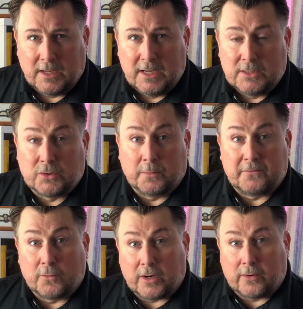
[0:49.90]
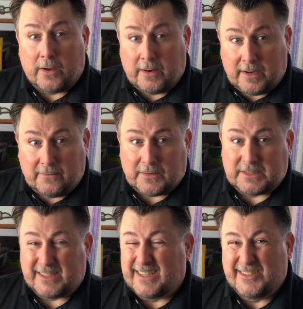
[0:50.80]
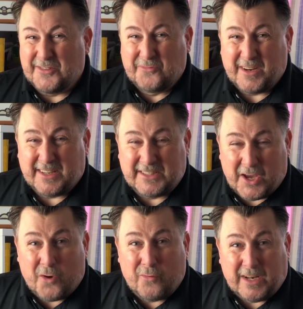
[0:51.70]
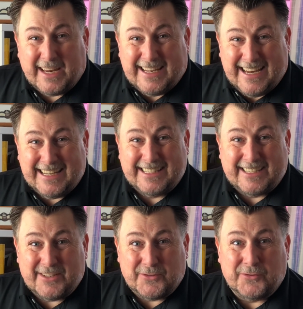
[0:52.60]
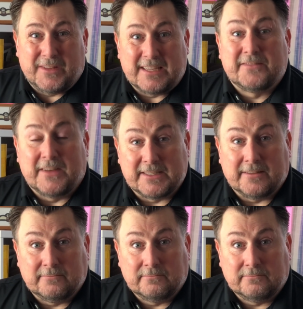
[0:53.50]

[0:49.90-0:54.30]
So before I go out on any visits, do I really need to do this visit?